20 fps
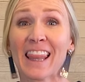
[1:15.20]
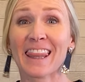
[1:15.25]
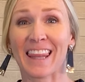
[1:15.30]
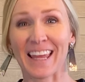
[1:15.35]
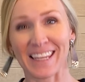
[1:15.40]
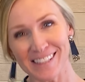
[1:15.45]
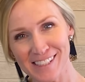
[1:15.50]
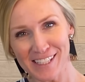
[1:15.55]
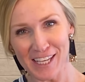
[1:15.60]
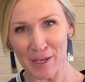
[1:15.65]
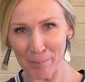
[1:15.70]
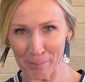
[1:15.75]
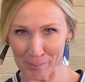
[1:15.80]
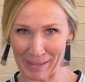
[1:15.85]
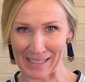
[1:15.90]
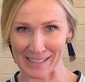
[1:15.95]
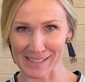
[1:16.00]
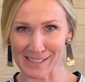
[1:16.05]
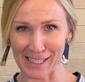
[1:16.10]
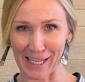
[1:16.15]
Let's get
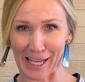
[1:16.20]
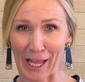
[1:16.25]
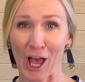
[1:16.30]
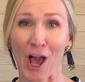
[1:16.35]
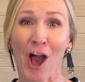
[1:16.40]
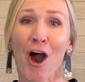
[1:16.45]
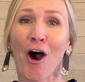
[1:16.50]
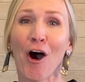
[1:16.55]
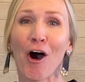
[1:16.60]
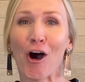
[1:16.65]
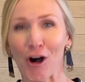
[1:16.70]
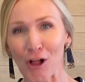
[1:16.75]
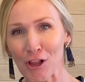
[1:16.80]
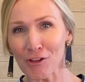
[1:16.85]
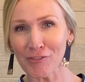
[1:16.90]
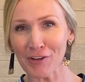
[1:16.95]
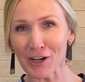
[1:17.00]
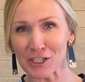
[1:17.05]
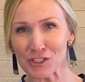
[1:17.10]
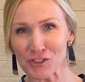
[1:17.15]
mixing. All
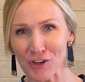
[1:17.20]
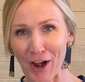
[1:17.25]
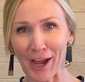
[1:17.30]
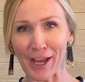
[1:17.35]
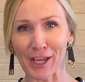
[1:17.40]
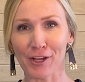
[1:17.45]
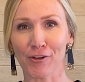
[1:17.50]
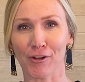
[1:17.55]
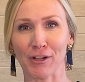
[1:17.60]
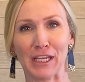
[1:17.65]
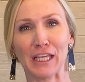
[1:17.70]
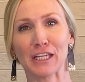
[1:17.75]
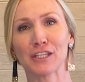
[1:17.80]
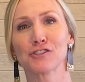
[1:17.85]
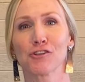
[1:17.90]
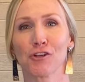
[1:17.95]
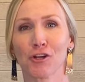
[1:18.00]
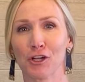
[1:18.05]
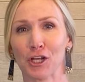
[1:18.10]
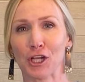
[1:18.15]
of our dry
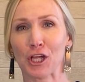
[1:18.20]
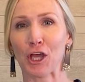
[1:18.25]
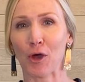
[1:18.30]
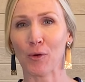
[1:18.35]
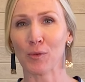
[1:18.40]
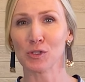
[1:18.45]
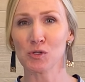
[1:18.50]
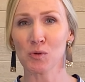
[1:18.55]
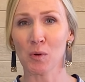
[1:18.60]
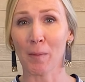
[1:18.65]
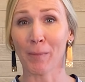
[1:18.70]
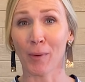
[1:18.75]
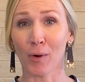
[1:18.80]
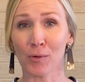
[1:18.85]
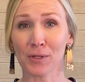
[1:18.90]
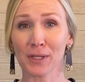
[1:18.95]
ingredients are going to go into a bowl